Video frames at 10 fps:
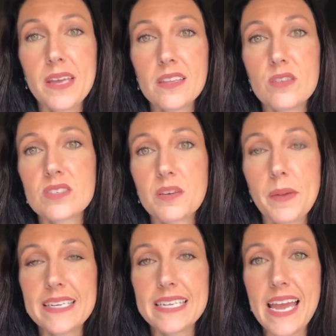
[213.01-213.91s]
make the use of
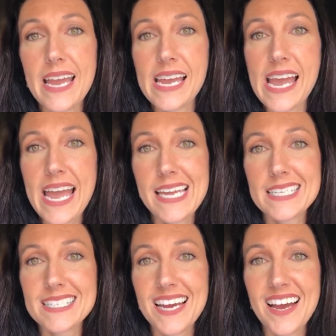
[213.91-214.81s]
my day,
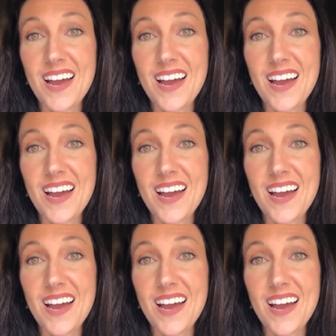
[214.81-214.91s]
and